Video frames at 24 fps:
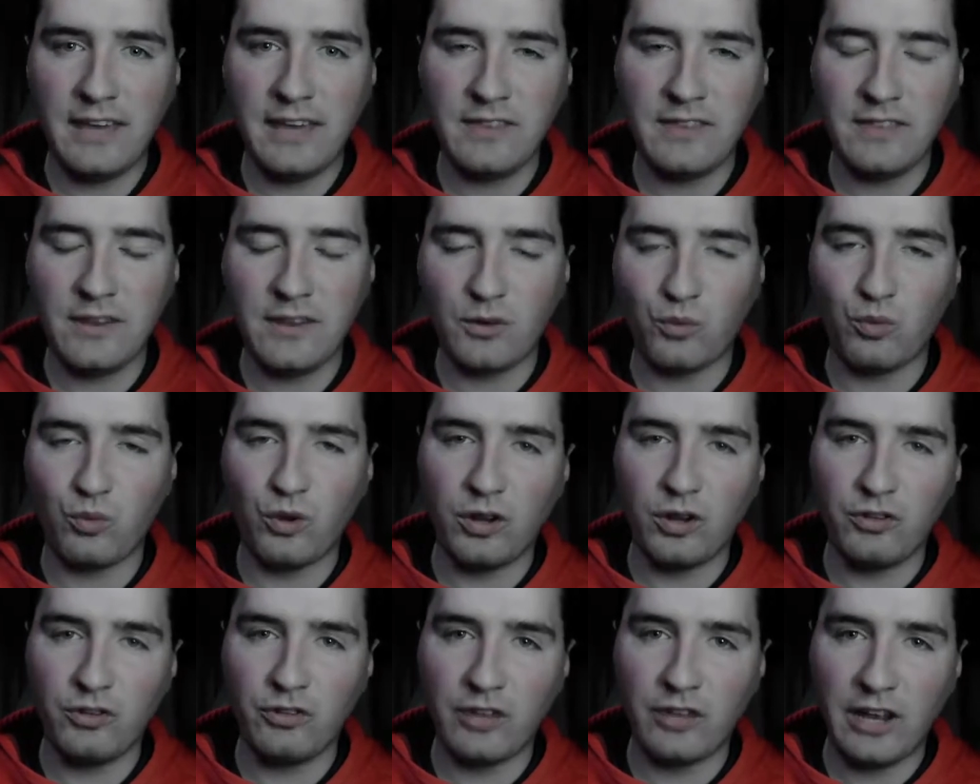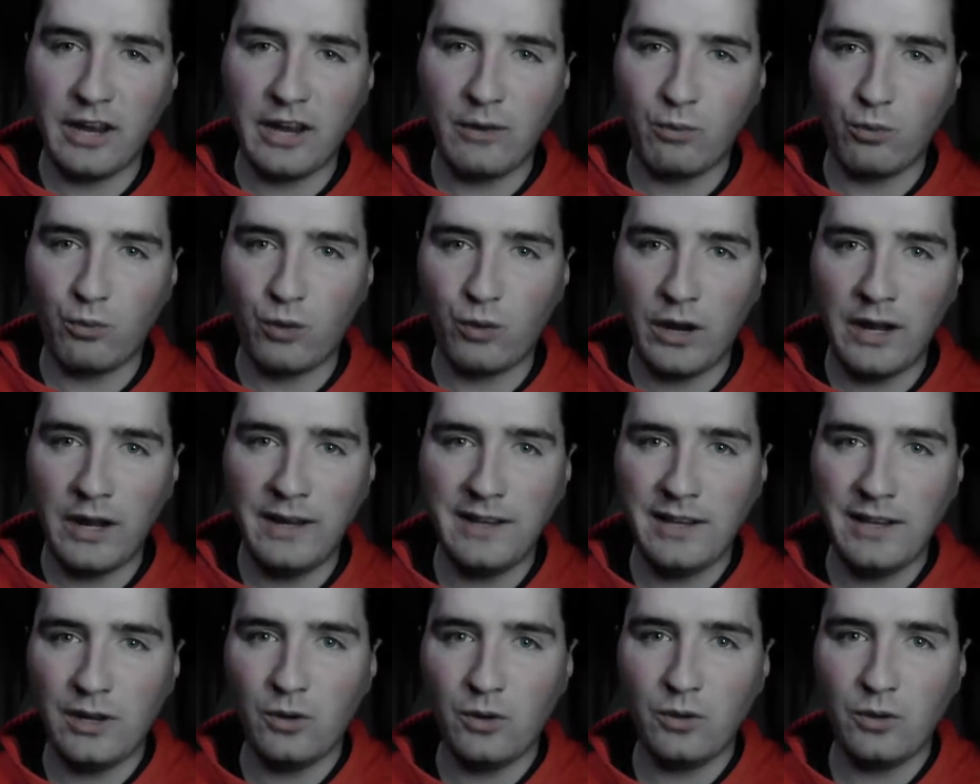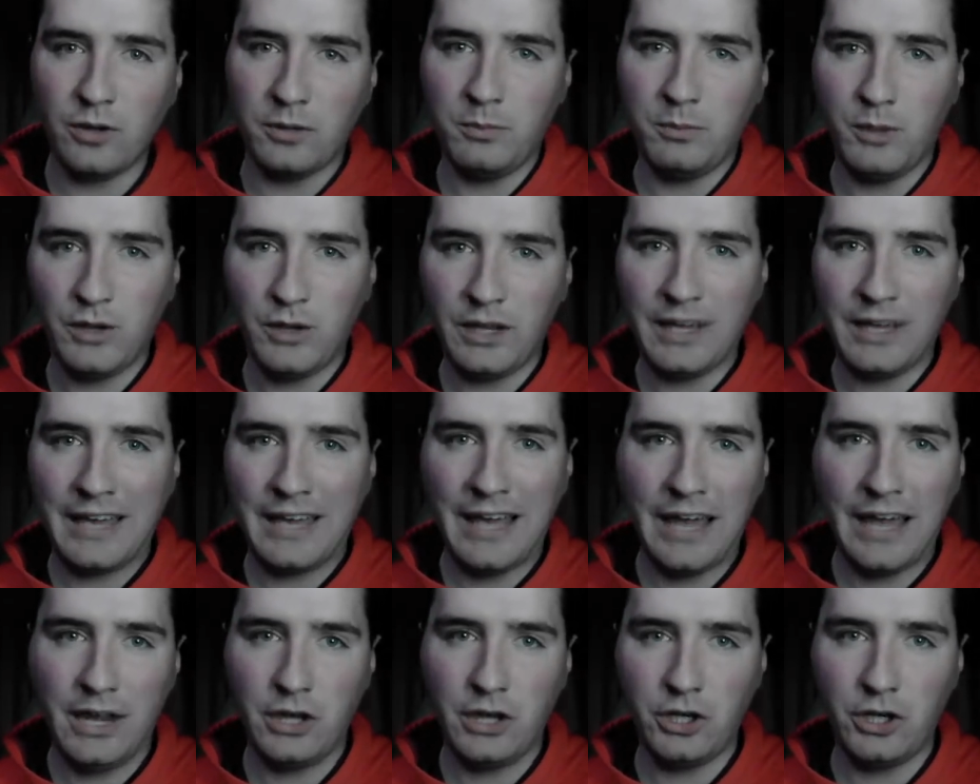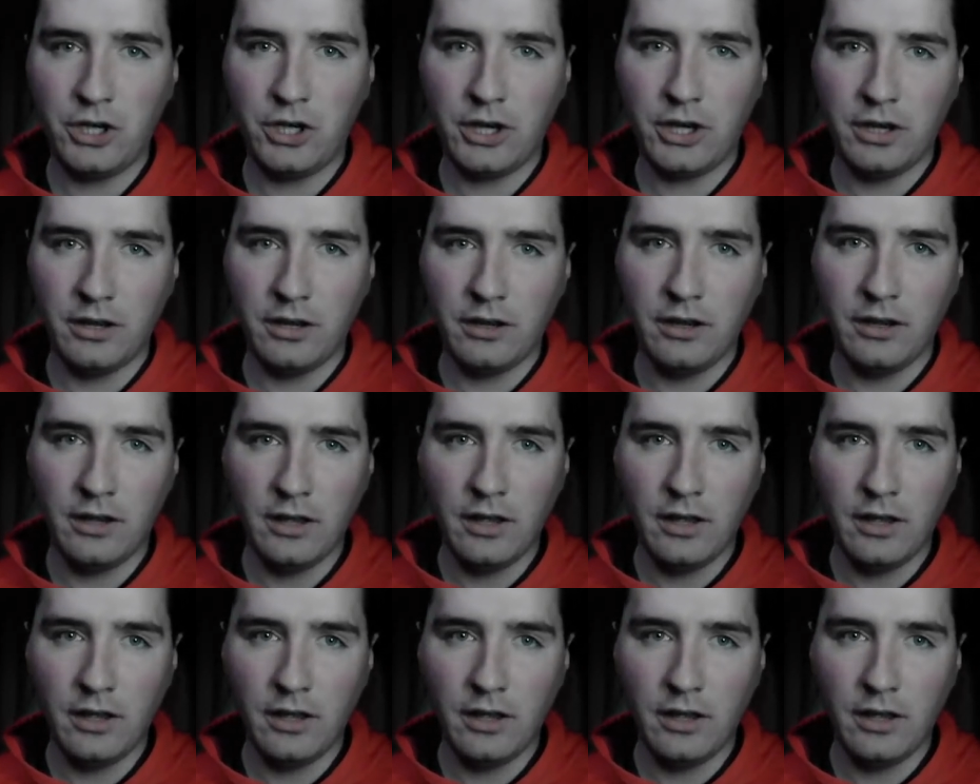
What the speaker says: there was a radio communication